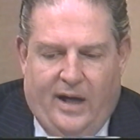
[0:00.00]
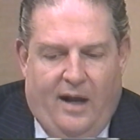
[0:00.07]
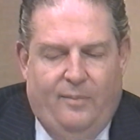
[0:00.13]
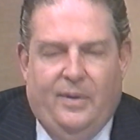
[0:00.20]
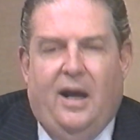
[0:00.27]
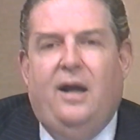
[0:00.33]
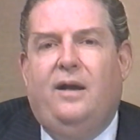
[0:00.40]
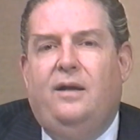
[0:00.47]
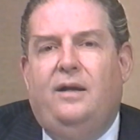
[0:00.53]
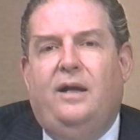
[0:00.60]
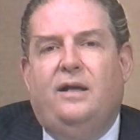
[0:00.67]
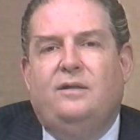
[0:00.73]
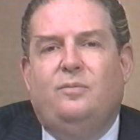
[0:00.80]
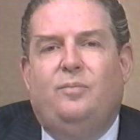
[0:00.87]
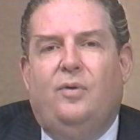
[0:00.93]
I'm not an
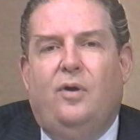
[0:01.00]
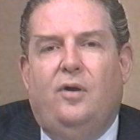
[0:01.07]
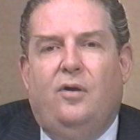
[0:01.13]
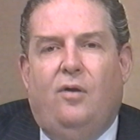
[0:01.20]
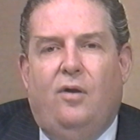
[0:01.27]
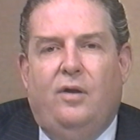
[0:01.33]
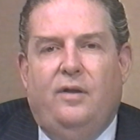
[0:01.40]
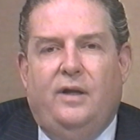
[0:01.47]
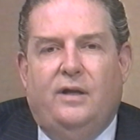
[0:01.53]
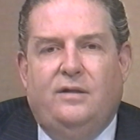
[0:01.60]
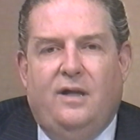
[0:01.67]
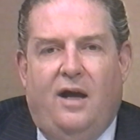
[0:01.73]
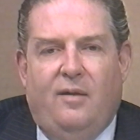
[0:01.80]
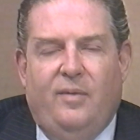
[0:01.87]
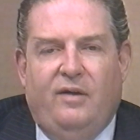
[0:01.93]
expert on the
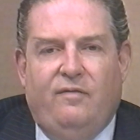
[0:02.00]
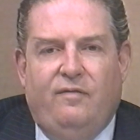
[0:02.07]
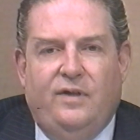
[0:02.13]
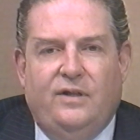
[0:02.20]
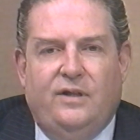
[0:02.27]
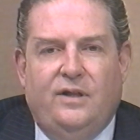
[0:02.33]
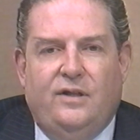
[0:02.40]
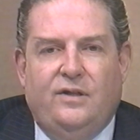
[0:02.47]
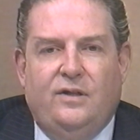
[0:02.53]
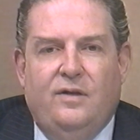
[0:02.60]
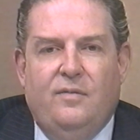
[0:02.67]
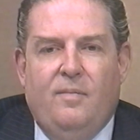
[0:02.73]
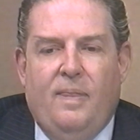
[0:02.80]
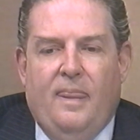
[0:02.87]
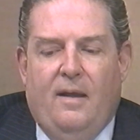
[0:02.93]
atomic physics
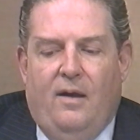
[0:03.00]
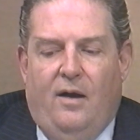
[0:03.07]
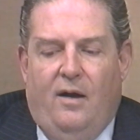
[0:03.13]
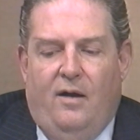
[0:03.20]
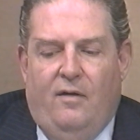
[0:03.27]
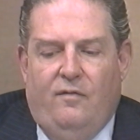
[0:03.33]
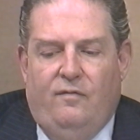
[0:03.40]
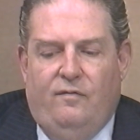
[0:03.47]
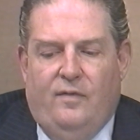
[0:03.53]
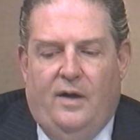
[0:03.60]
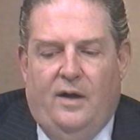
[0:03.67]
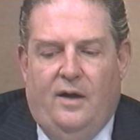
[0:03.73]
of